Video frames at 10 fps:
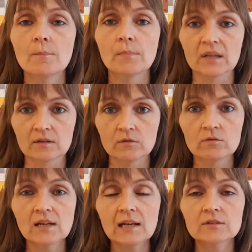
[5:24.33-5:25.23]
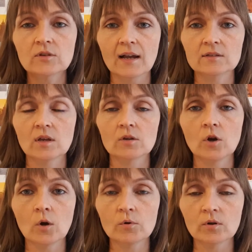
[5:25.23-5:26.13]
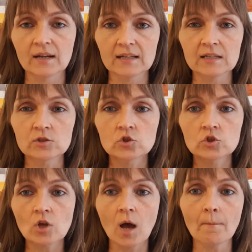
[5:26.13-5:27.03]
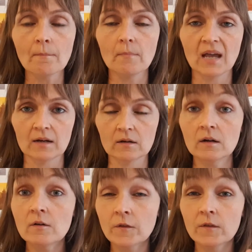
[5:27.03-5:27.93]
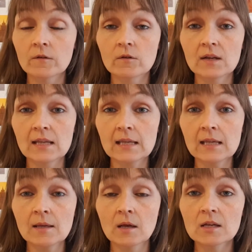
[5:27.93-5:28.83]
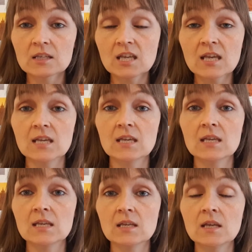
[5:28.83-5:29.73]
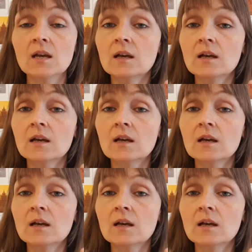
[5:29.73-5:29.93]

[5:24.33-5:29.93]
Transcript: But really try to incorporate in some manner 3 key